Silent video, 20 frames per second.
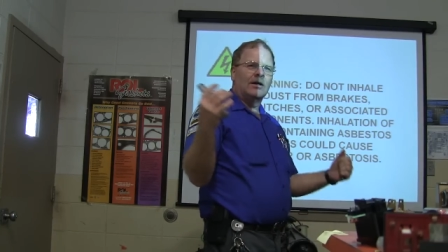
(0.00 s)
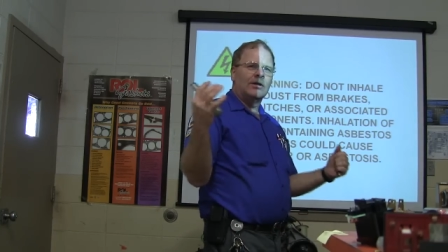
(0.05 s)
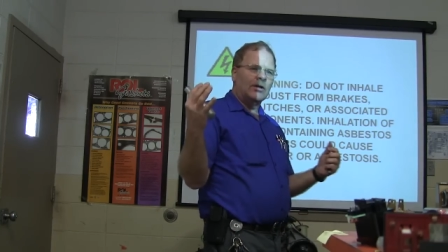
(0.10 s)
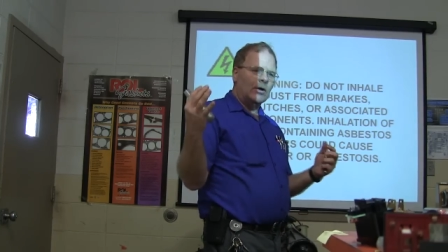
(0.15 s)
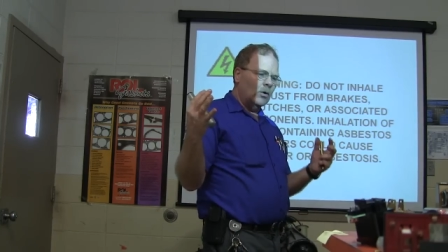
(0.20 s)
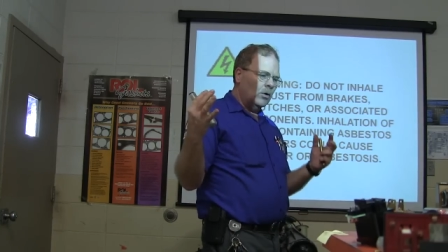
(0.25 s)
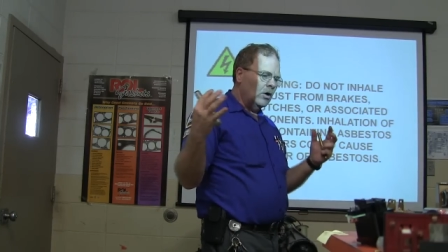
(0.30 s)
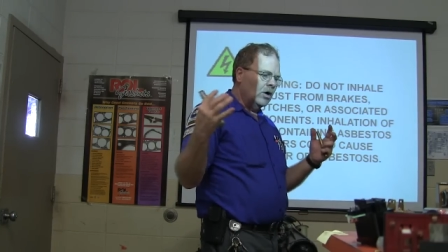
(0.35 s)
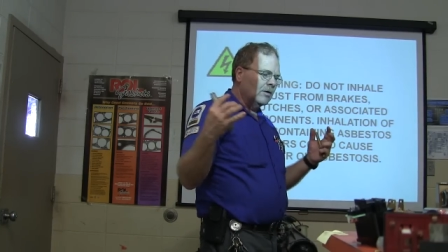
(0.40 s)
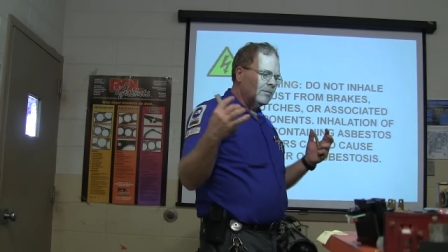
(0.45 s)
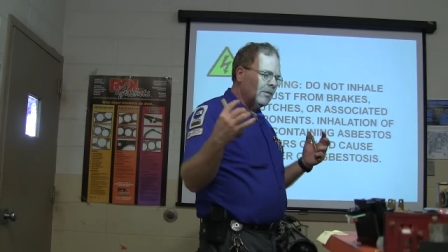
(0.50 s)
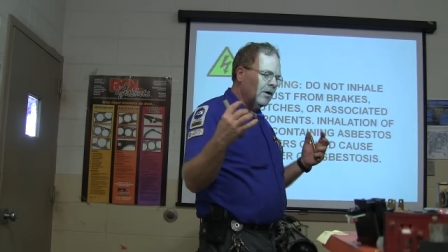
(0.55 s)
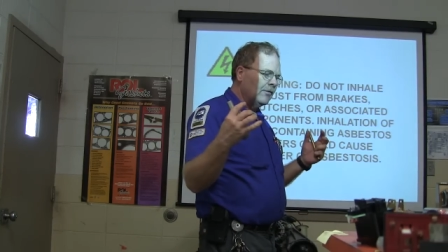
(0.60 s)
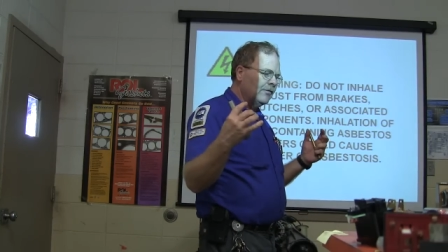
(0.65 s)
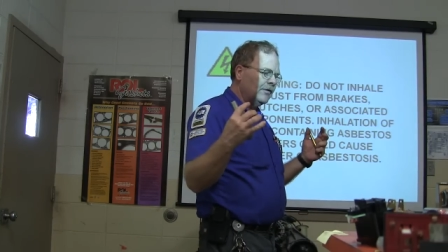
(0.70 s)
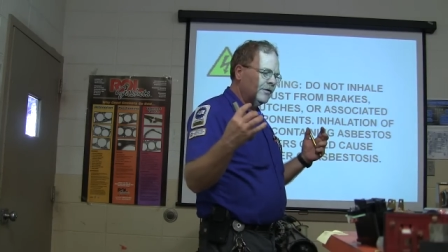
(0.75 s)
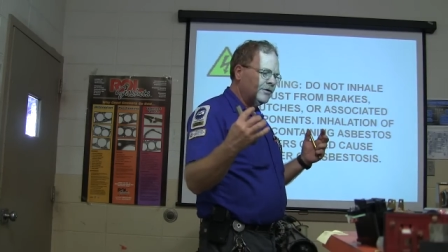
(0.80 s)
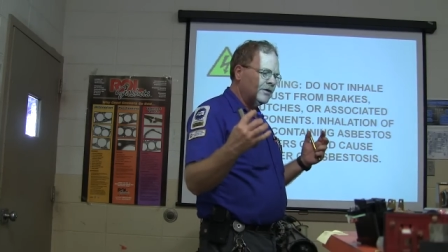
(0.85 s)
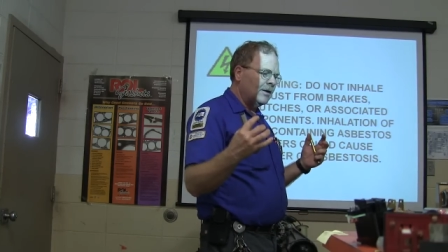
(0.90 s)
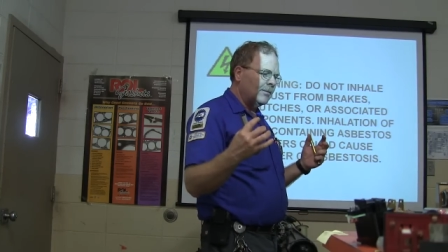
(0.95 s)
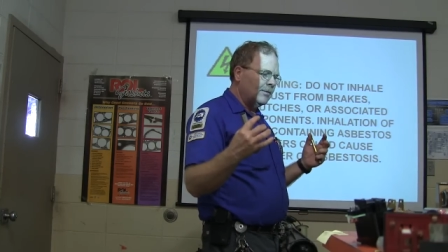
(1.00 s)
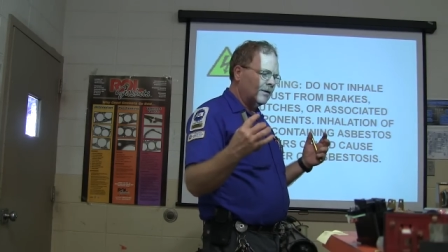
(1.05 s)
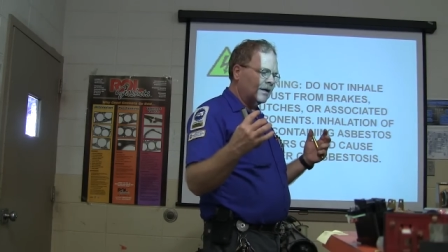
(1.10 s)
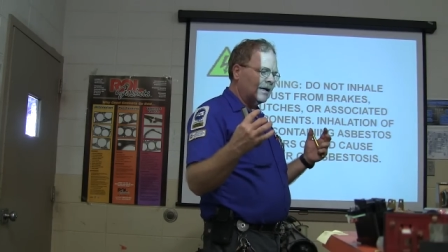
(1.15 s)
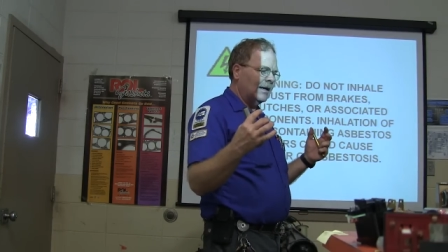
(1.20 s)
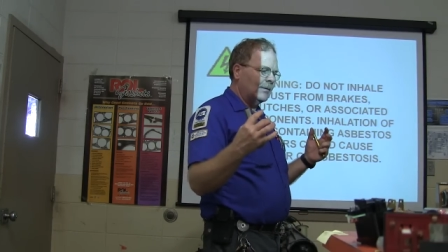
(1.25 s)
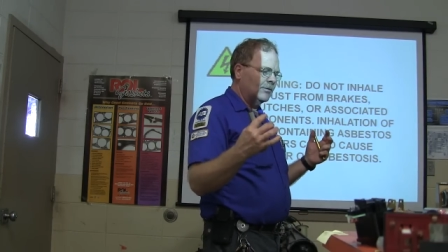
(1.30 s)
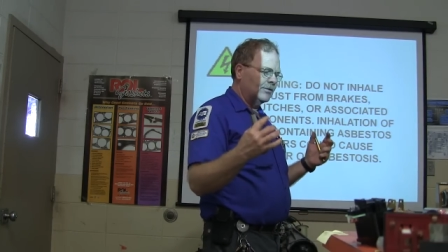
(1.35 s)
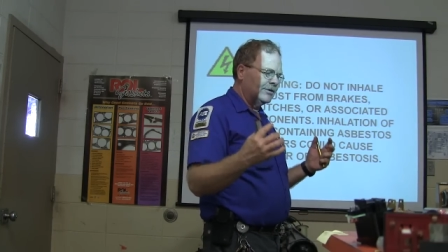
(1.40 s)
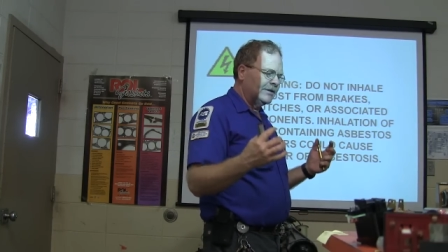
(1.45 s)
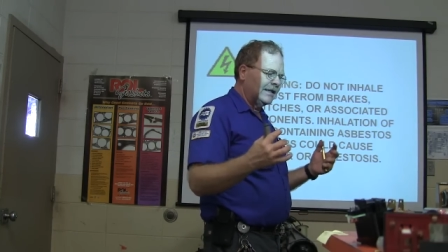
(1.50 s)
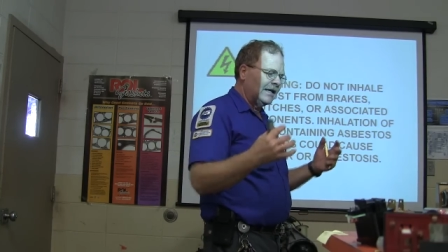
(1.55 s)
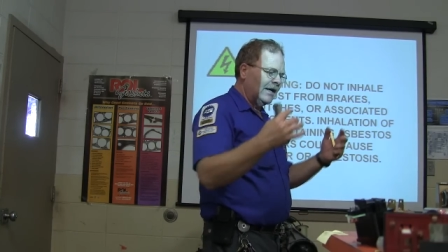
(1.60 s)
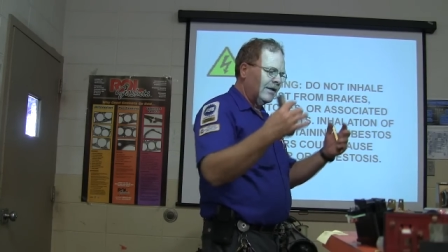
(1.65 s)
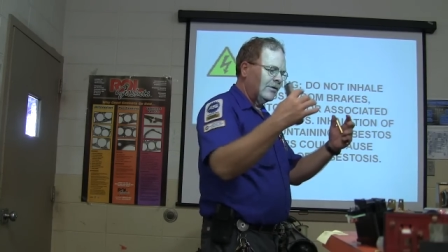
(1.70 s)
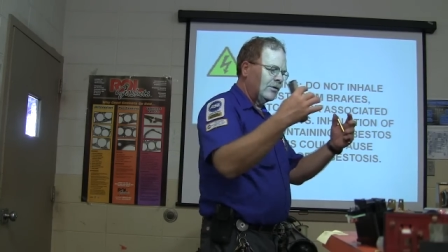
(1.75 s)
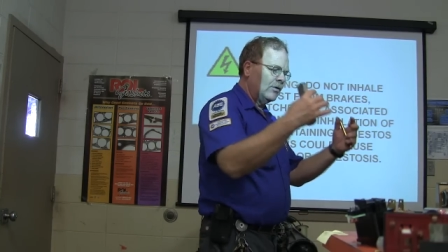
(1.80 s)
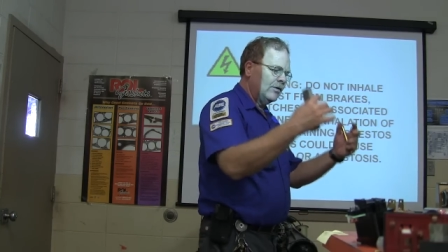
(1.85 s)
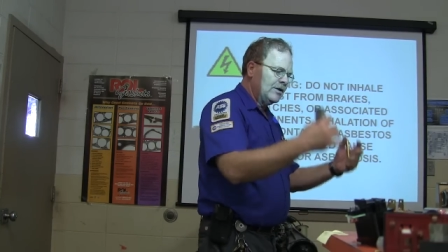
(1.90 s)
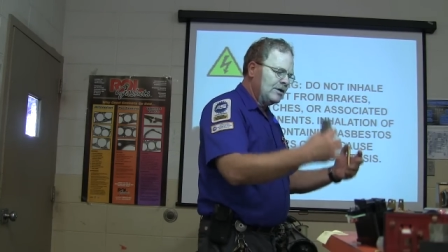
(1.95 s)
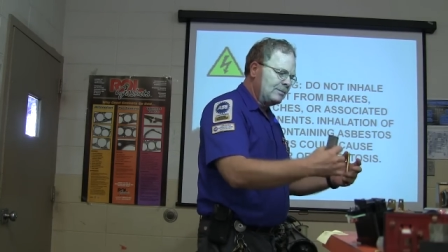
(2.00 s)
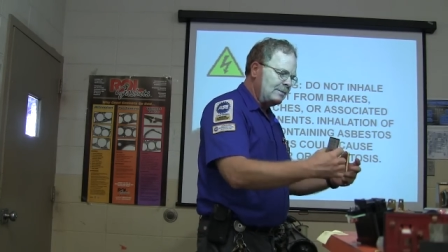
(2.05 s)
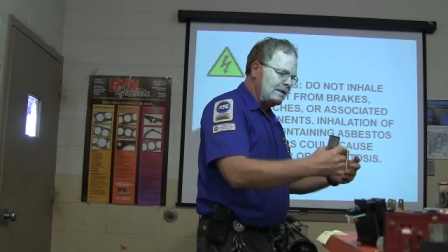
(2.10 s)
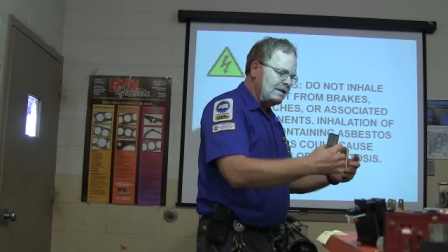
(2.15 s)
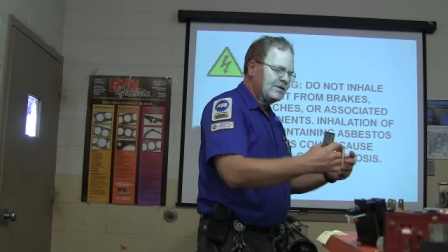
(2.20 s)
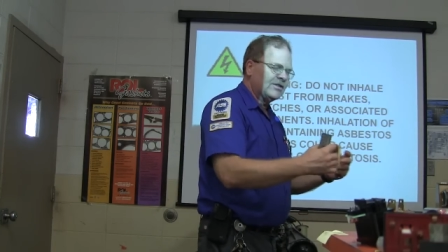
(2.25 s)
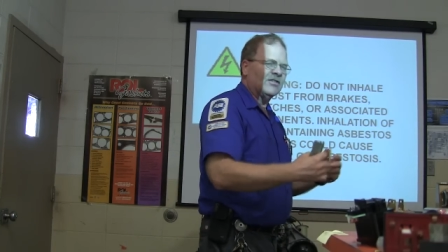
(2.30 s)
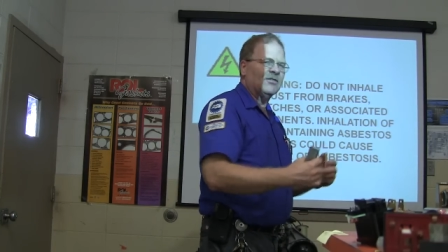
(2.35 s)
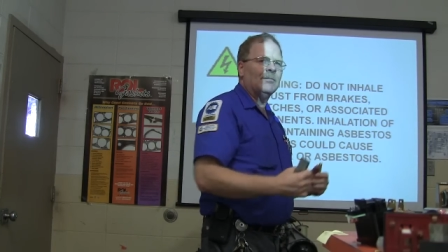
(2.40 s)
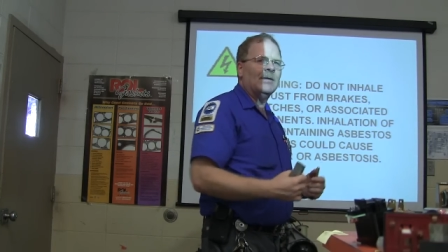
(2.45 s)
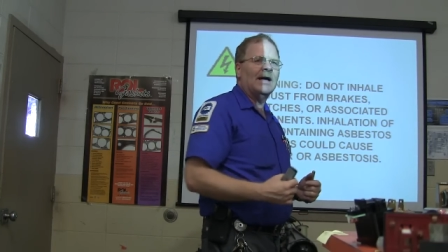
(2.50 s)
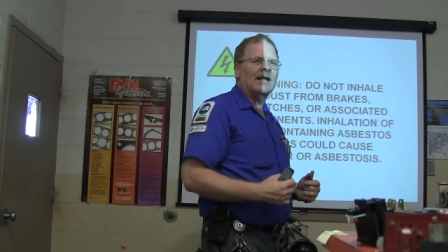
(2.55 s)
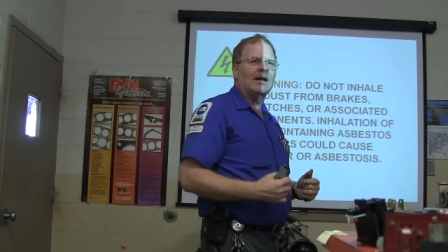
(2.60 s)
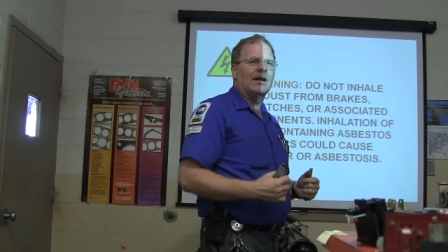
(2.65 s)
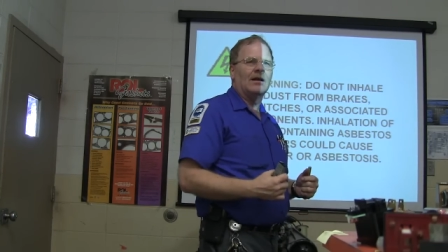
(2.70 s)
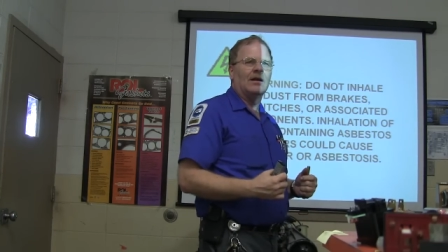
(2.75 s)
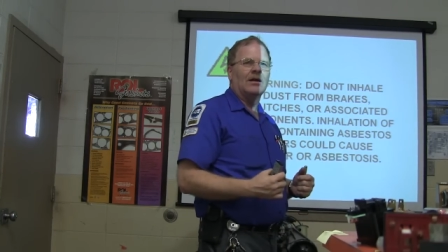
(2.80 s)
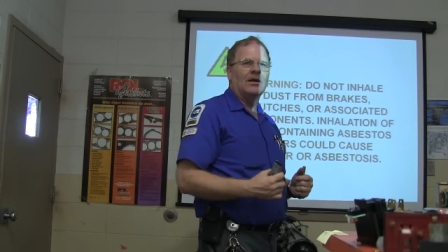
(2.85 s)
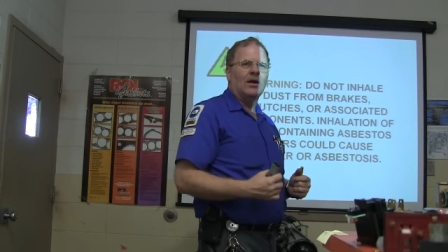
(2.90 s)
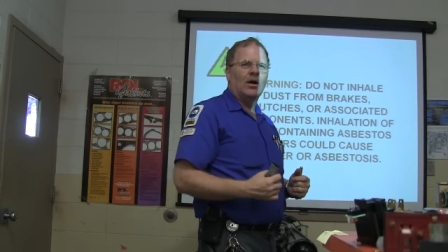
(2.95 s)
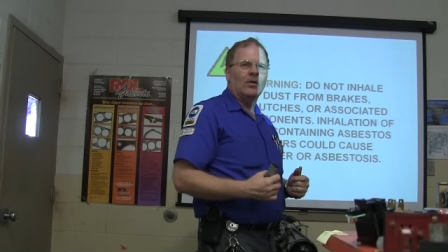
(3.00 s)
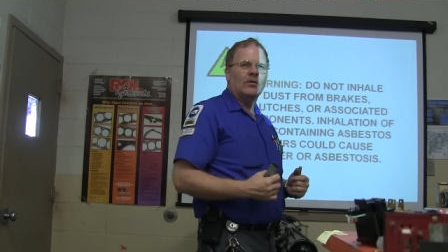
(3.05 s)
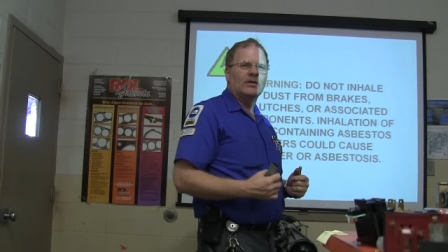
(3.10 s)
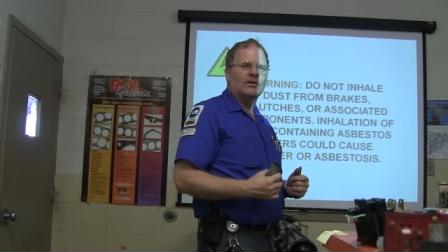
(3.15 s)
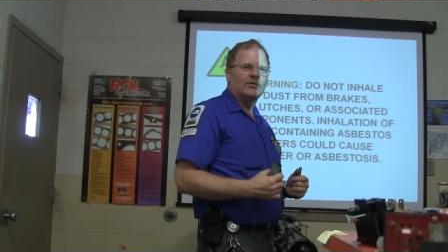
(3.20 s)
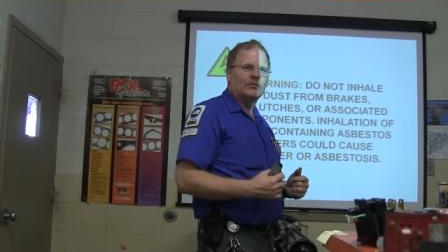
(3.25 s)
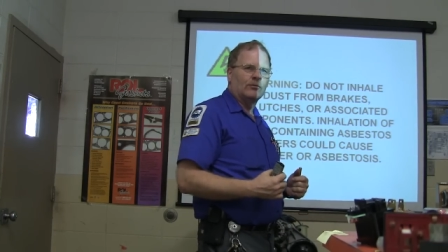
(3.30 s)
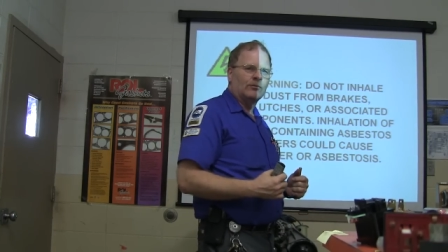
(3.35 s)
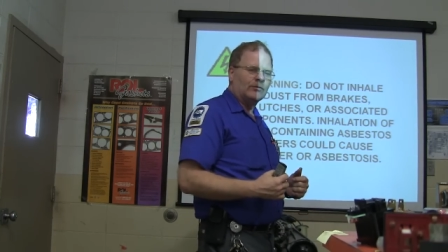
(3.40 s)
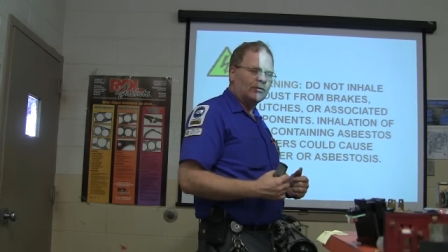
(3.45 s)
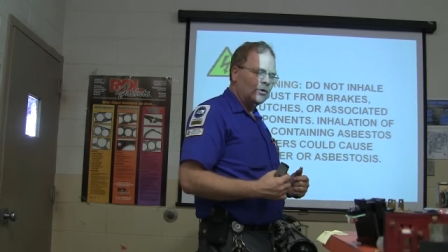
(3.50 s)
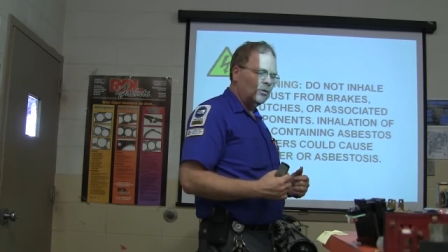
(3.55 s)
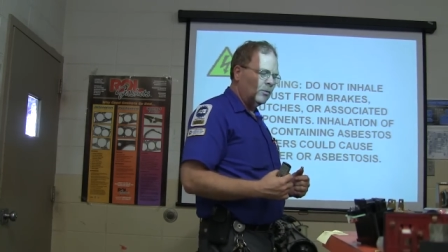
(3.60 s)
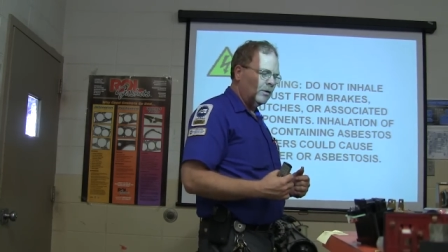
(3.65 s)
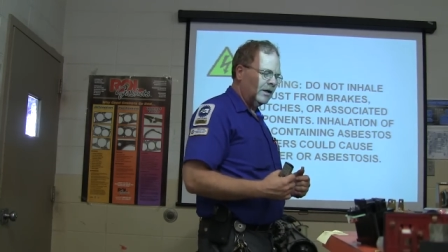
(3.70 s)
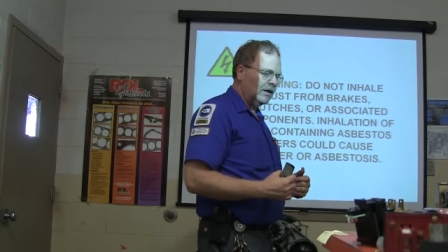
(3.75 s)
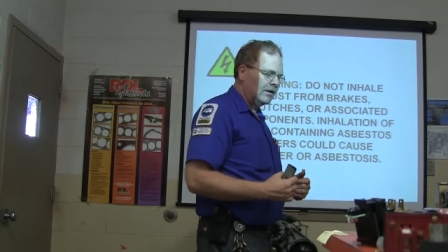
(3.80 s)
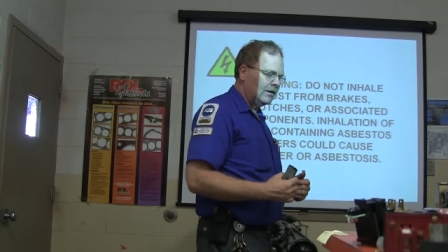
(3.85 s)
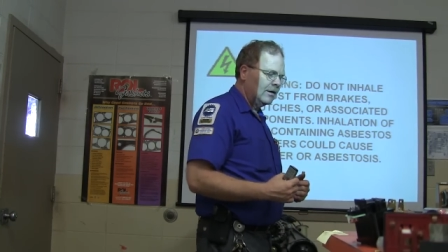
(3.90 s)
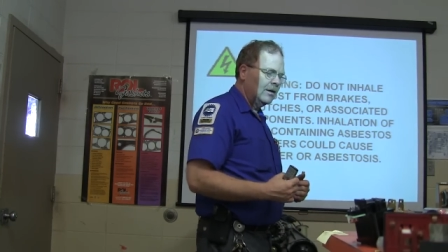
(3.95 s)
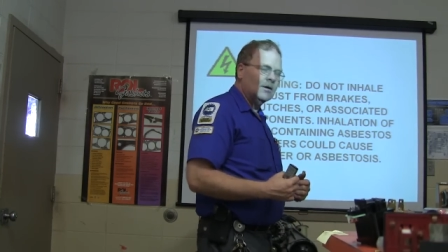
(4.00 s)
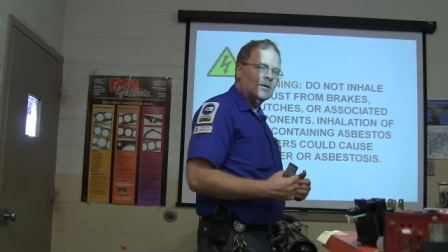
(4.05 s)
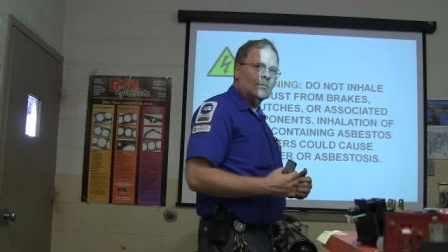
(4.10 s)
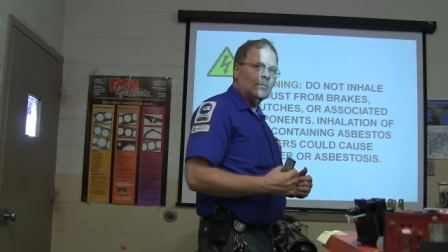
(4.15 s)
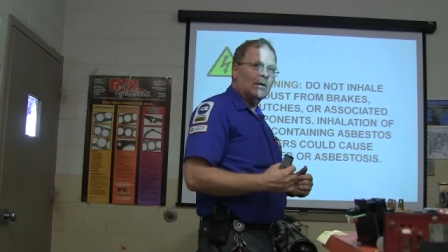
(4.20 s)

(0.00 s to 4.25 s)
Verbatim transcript: don't hook both the jumper cables together on this piece of metal, on this two-wheeler,